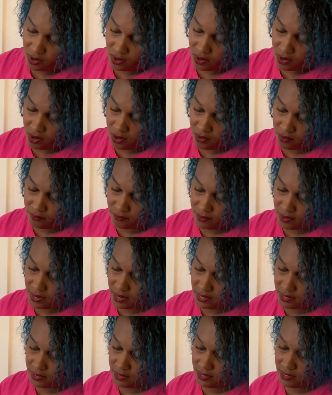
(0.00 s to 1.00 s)
All
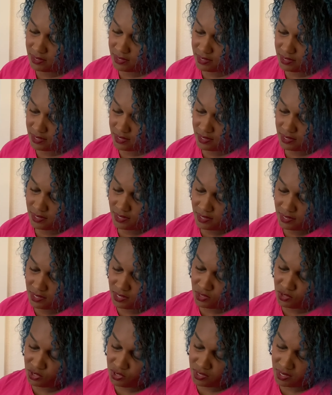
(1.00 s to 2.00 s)
right.
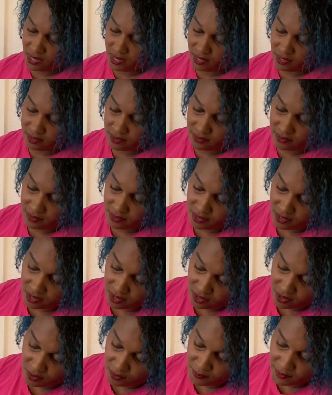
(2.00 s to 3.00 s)
Yes, you can.
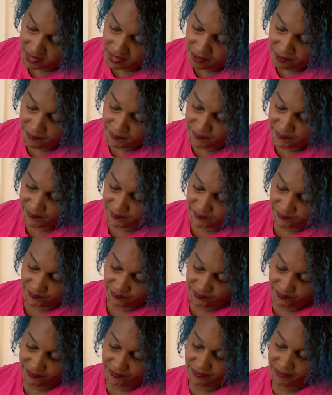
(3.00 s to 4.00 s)
There we go.
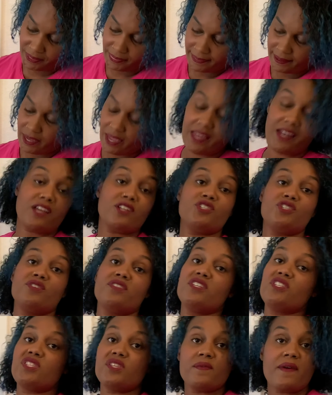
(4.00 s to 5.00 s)
And I'll do
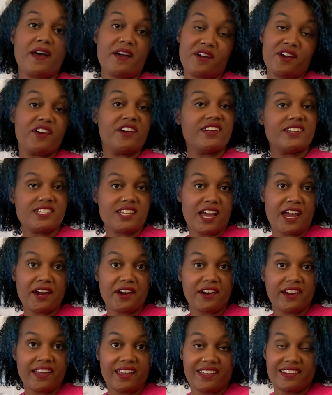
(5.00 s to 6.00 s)
this throughout her entire
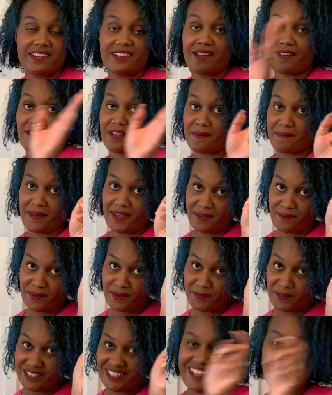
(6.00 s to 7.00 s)
head. I'll come back when
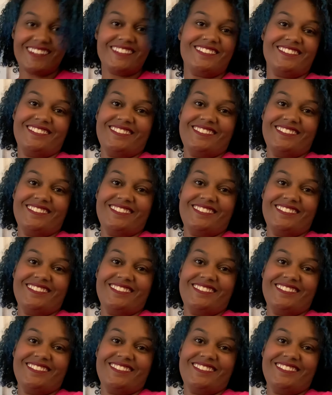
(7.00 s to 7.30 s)
we're done.